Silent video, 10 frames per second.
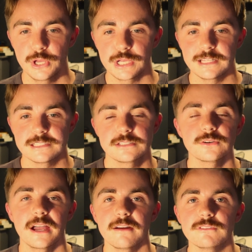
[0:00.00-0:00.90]
can still
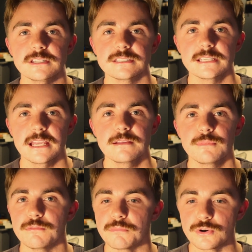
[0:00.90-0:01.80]
have the same
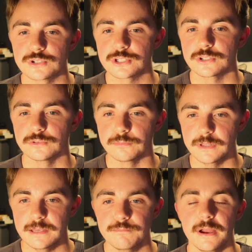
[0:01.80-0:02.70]
emotional
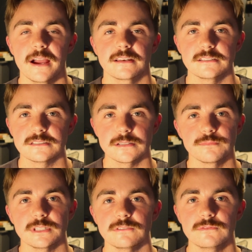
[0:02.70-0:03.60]
impact as
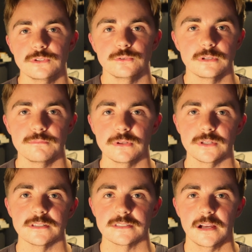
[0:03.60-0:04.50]
something viewed
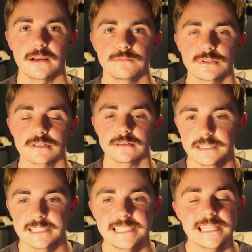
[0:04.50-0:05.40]
1,000,000 times.
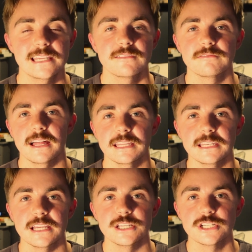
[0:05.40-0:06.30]
Seeking
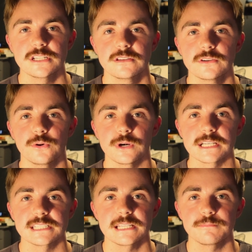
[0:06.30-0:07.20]
validation or
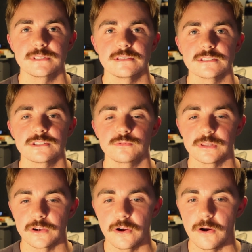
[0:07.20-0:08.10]
acceptance with
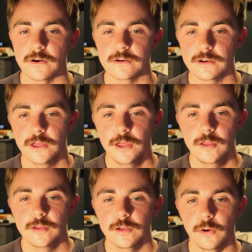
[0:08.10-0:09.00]
our art
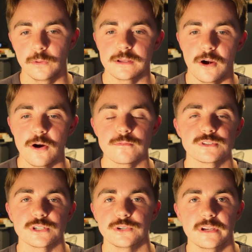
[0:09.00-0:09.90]
only harms
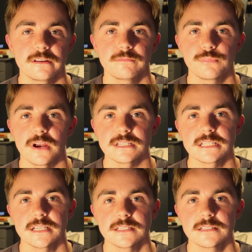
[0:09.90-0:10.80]
the creative
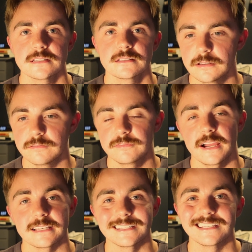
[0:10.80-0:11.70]
process. In
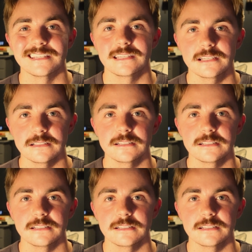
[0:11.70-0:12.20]
fact, it can kill